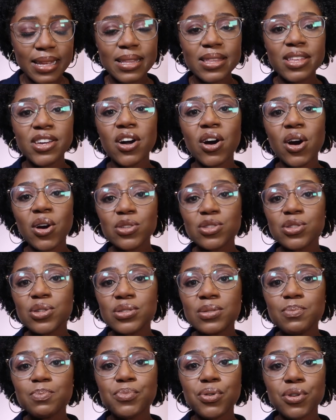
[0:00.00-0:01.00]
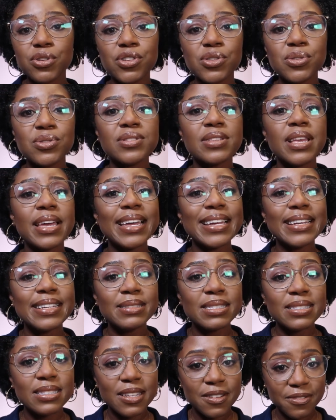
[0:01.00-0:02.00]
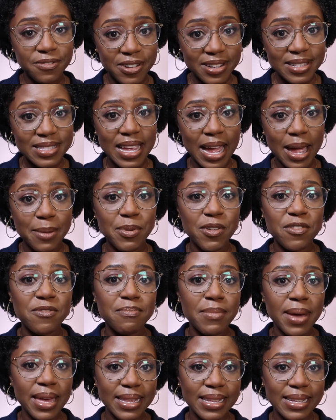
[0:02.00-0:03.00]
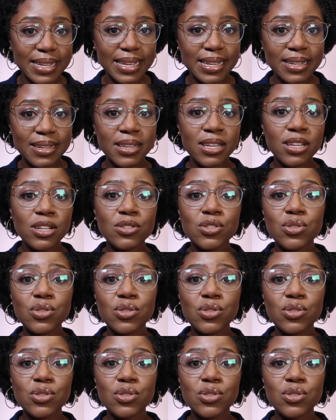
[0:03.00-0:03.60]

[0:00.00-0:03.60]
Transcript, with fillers: they also produce a different type of melanin